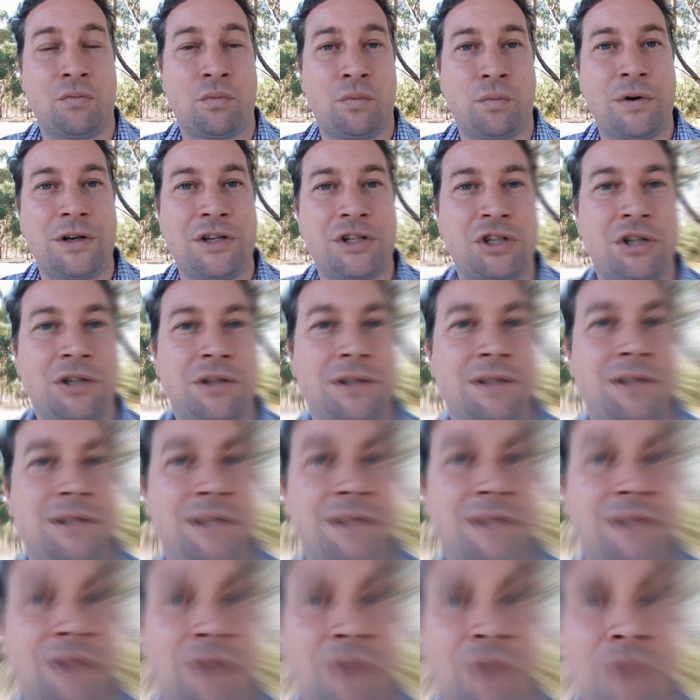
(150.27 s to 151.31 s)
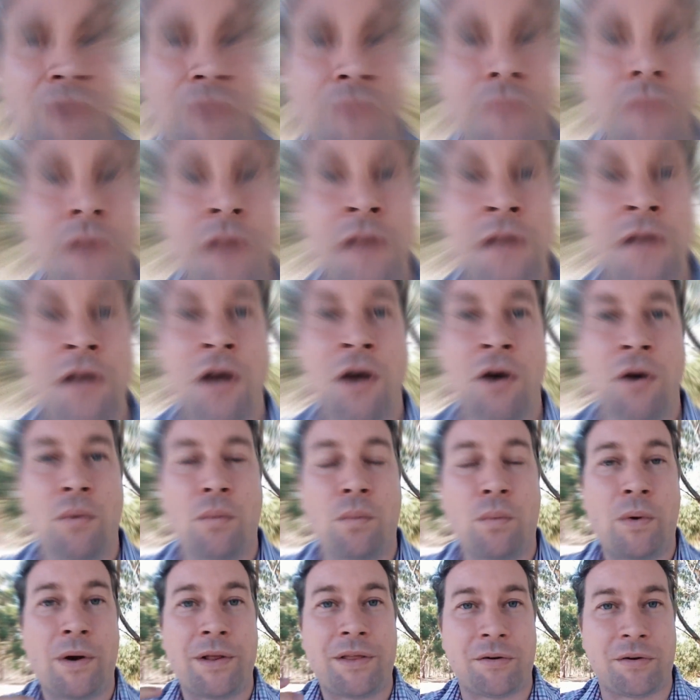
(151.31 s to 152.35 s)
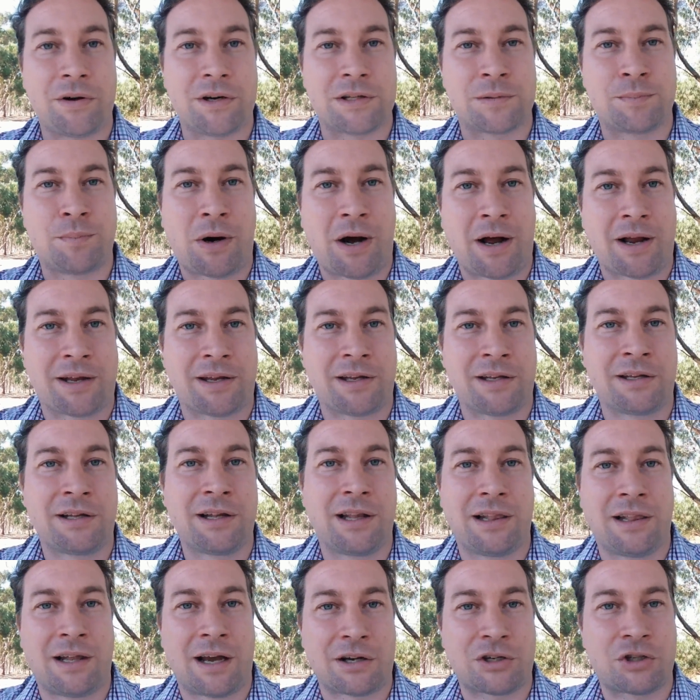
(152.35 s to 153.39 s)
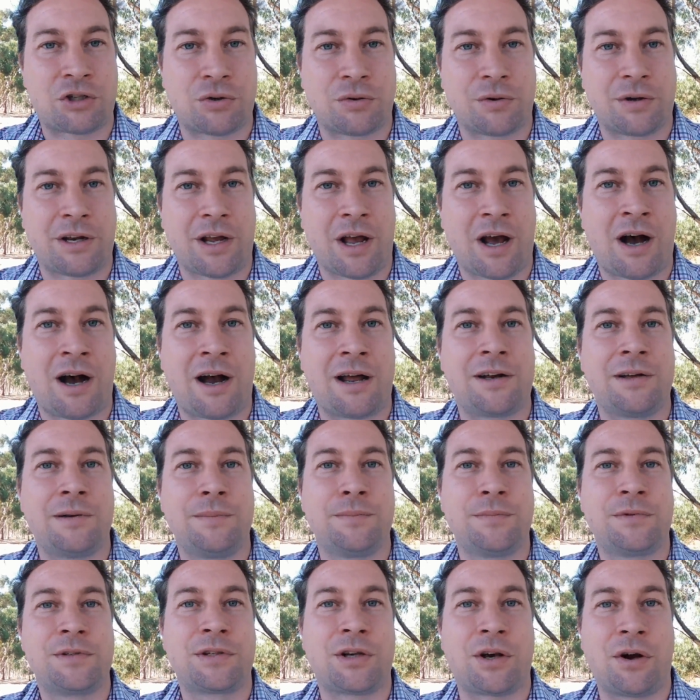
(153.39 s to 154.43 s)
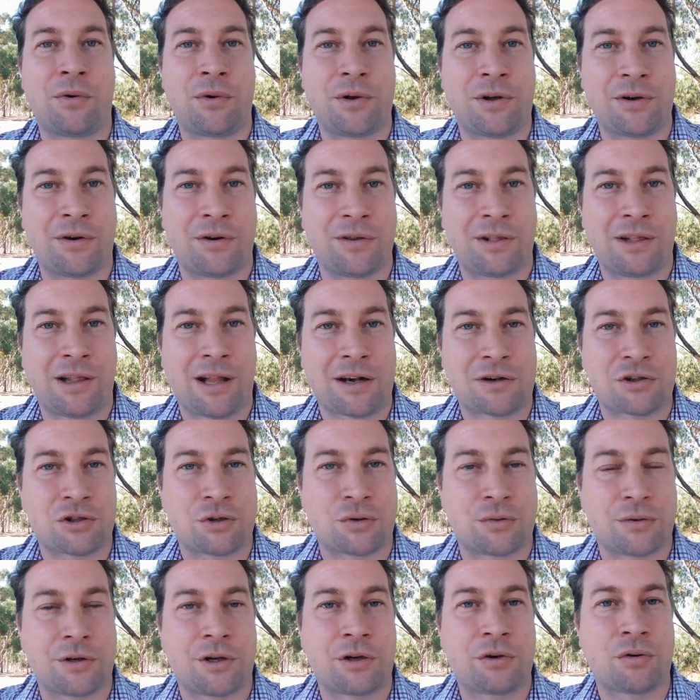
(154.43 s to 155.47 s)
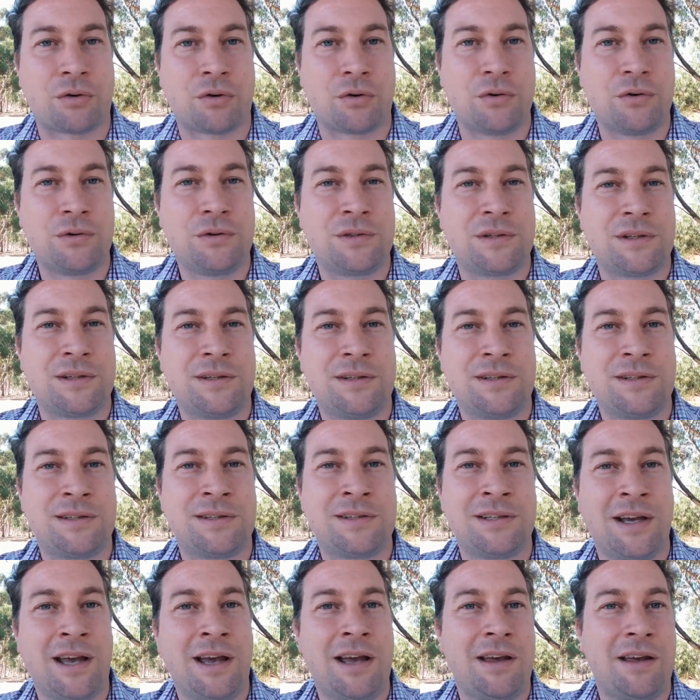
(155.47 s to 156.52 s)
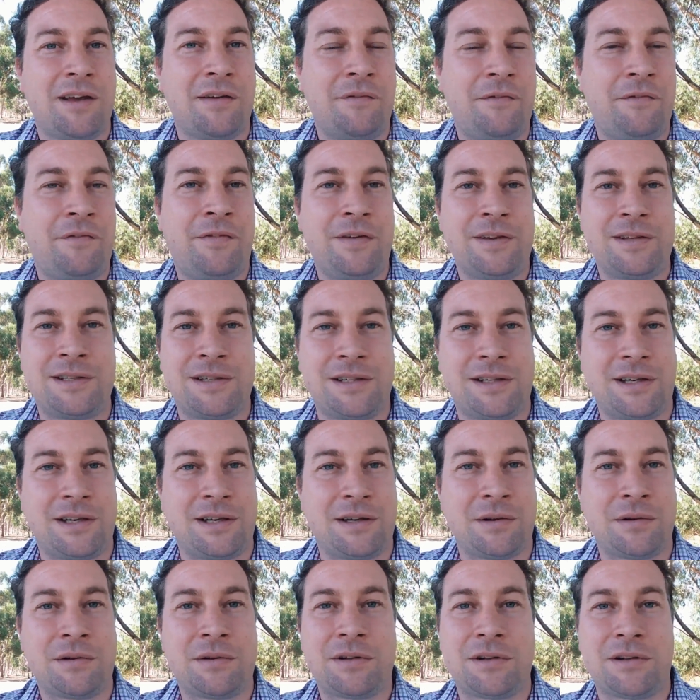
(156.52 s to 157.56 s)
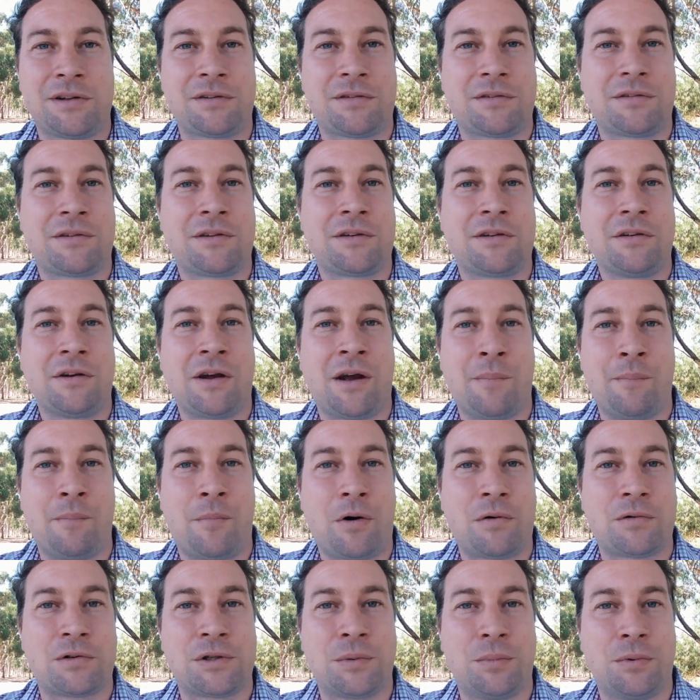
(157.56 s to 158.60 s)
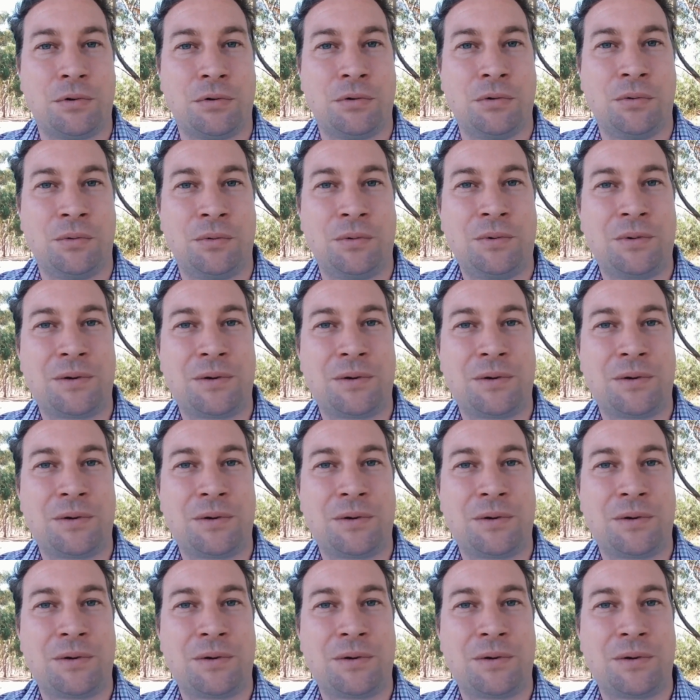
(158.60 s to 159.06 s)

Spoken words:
riches, or whether it's buying luxury items, going on luxury cruises, visiting multiple